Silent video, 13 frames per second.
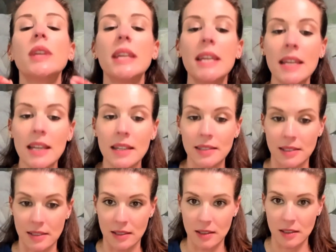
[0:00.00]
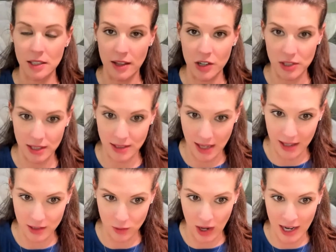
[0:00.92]
keys to their
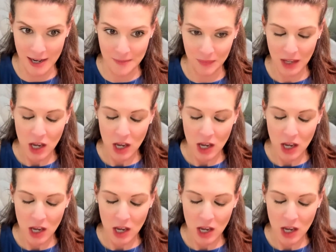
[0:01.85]
success, right?